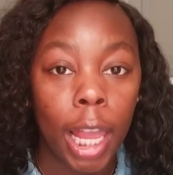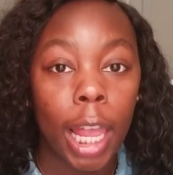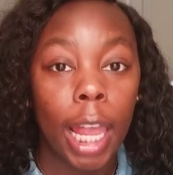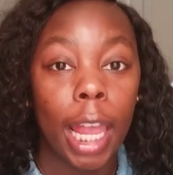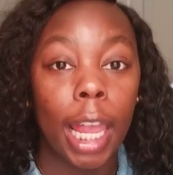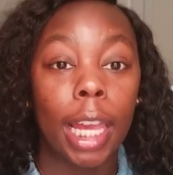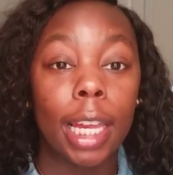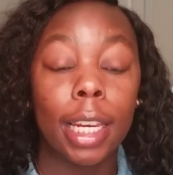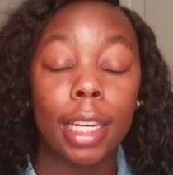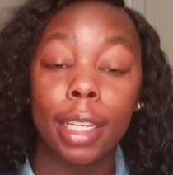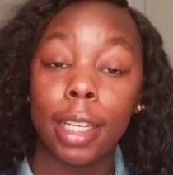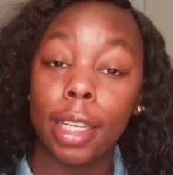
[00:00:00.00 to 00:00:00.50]

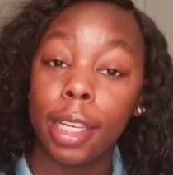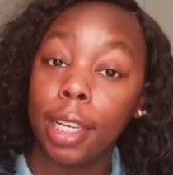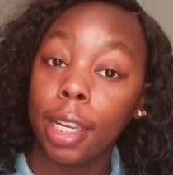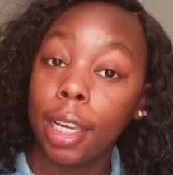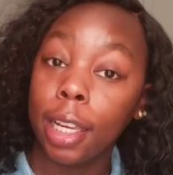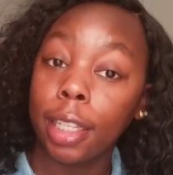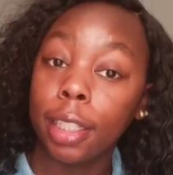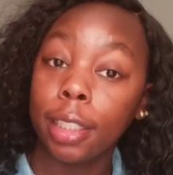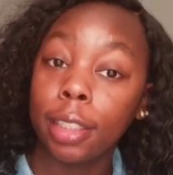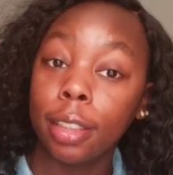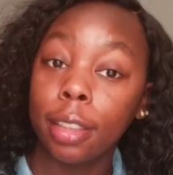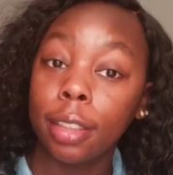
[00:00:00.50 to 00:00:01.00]
And
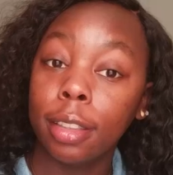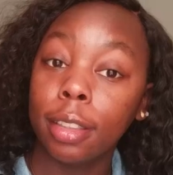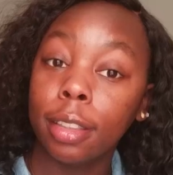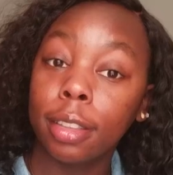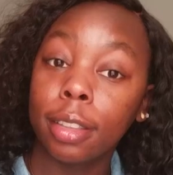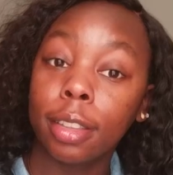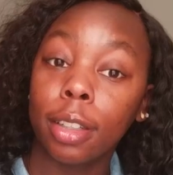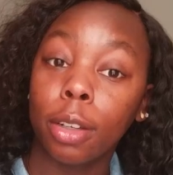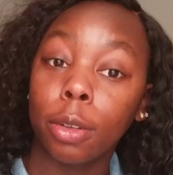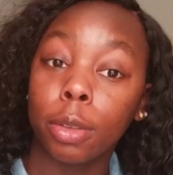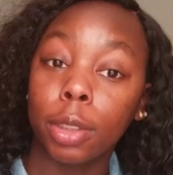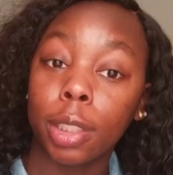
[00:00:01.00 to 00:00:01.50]
then
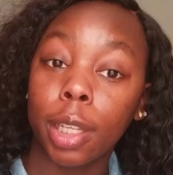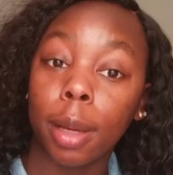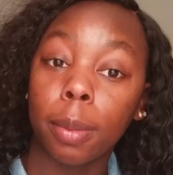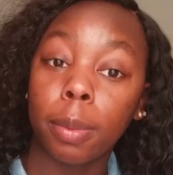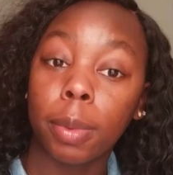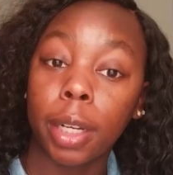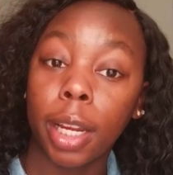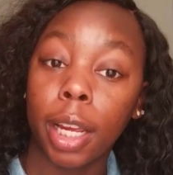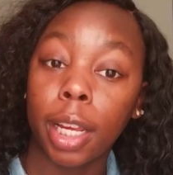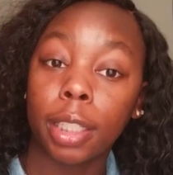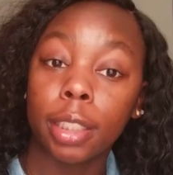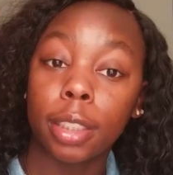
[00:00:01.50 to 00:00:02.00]
on top of
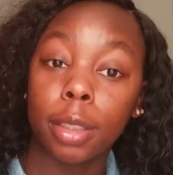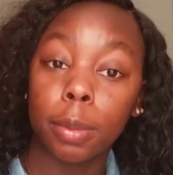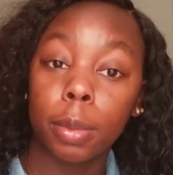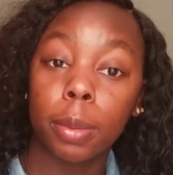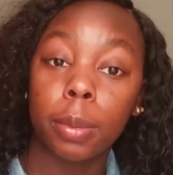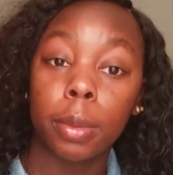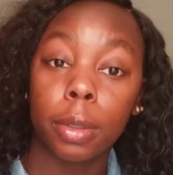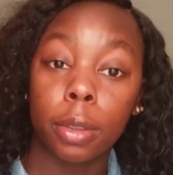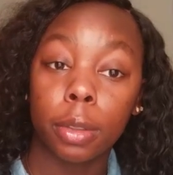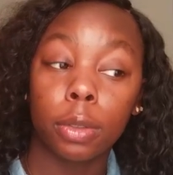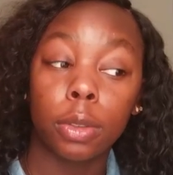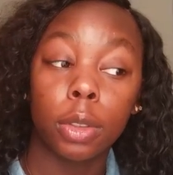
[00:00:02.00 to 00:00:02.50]
that, some people
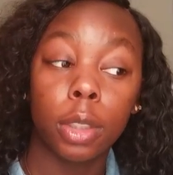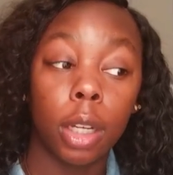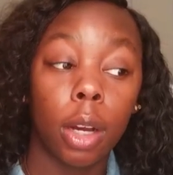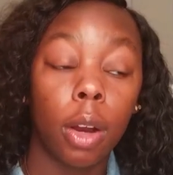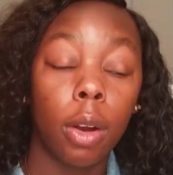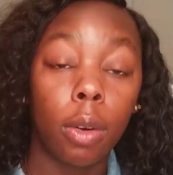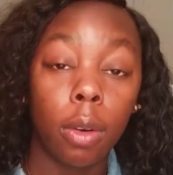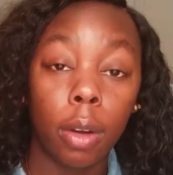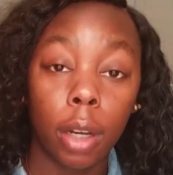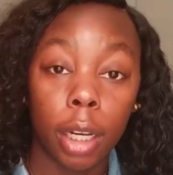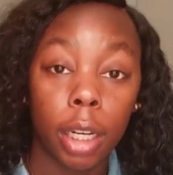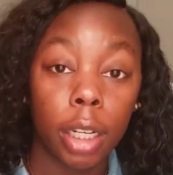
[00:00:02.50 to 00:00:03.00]
don't do their
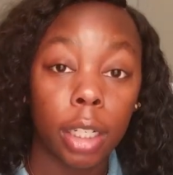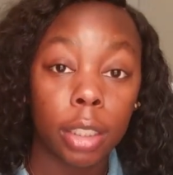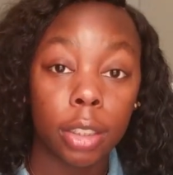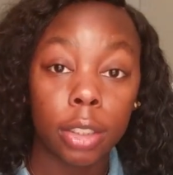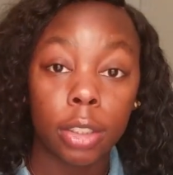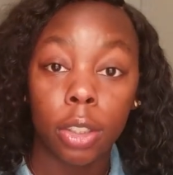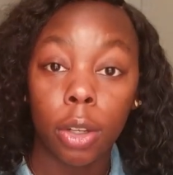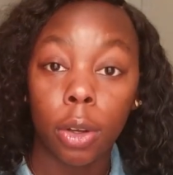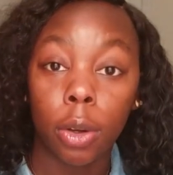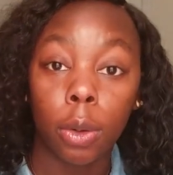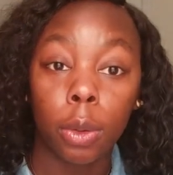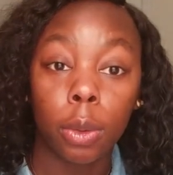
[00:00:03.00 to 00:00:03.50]
own hair,
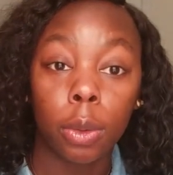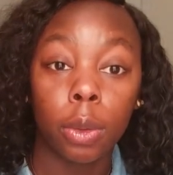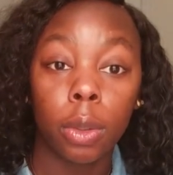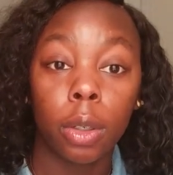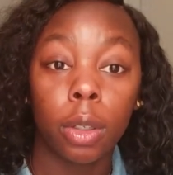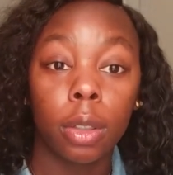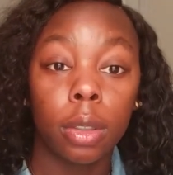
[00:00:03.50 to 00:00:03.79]
so